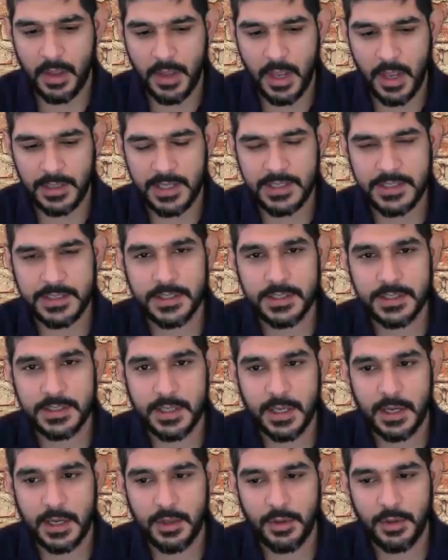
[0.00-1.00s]
let's just
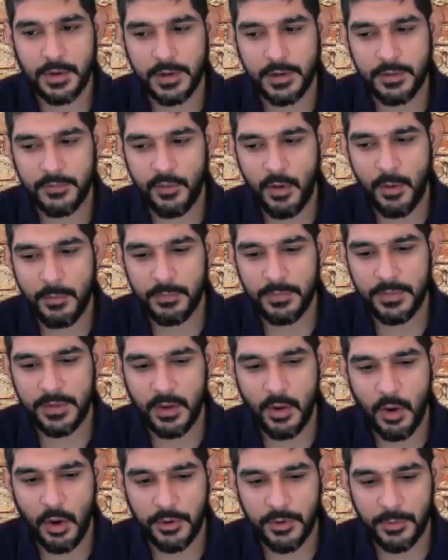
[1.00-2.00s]
look at it from
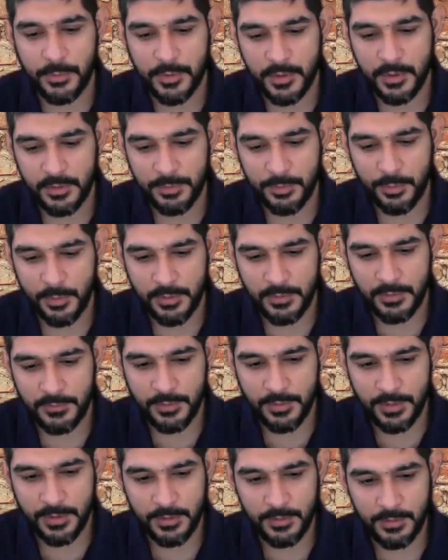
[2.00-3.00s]
the entrepreneur's point of
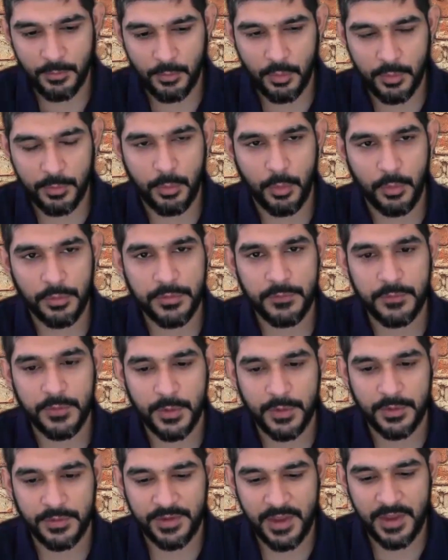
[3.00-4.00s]
view, and what both of
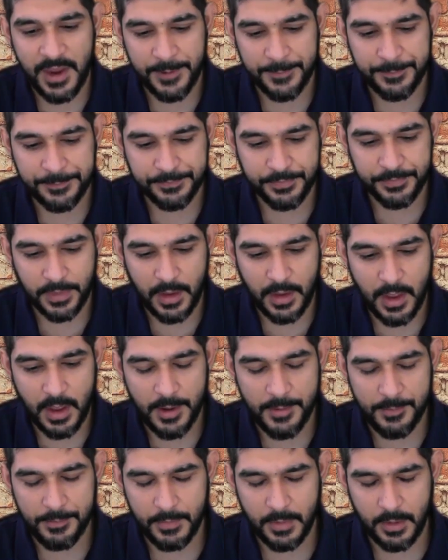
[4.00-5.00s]
you are saying.
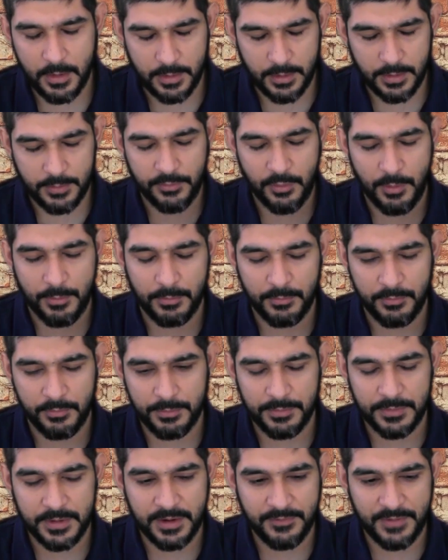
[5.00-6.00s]

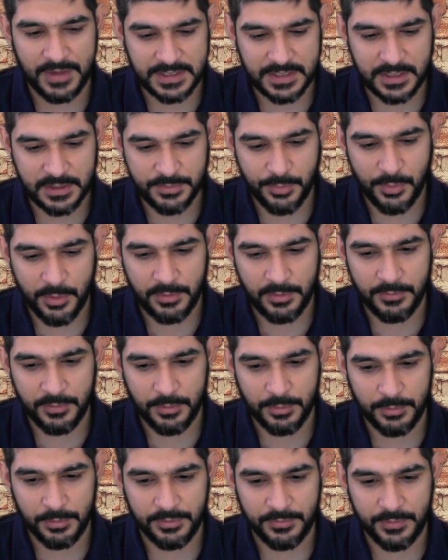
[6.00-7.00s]
From the investor's point of
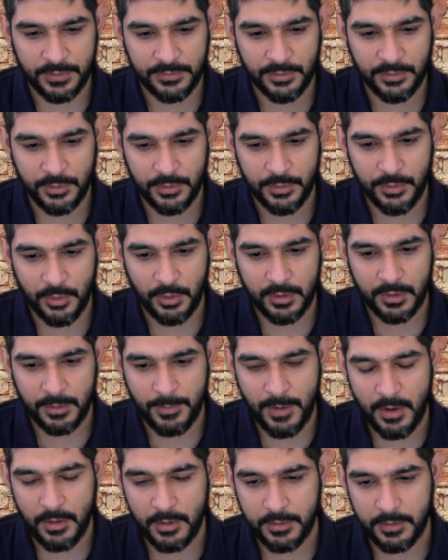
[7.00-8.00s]
view, Sophie, so you talked
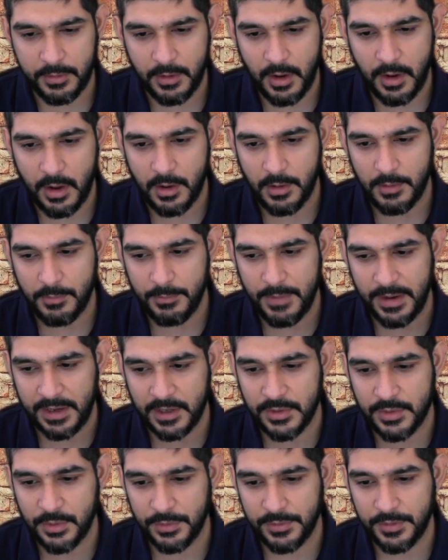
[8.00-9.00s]
about
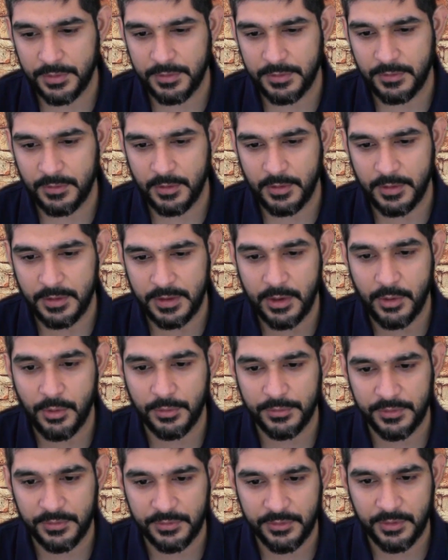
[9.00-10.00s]
making sure that the
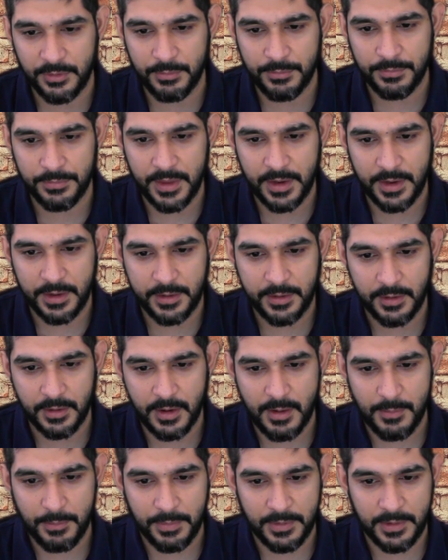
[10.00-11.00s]
ecosystem that a
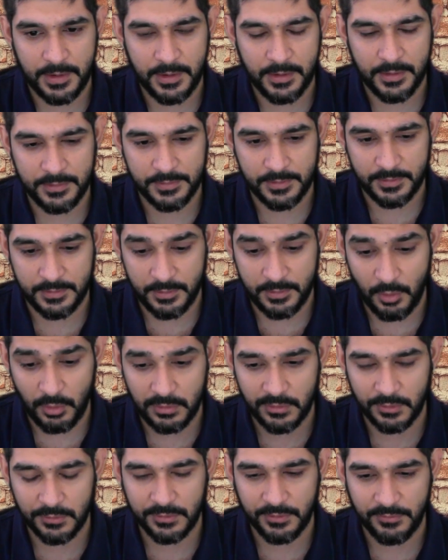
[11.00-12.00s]
company is in
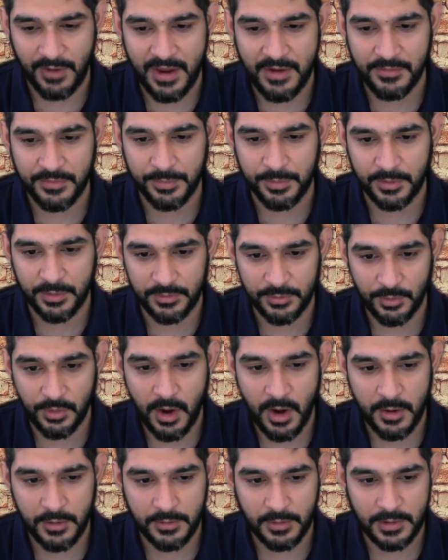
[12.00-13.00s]
also survives, because you
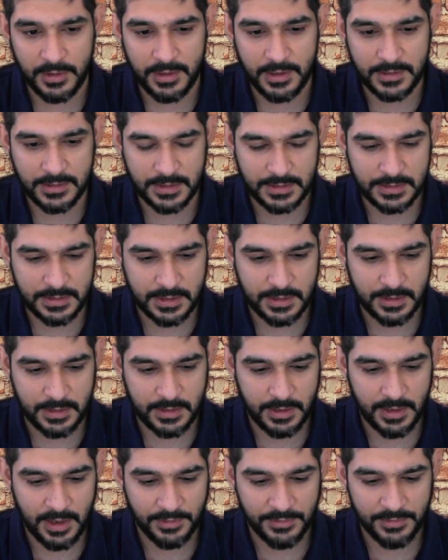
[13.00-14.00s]
can't really exist in
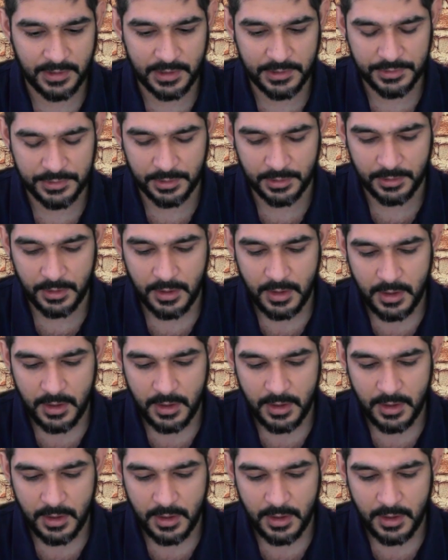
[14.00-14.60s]
isolation.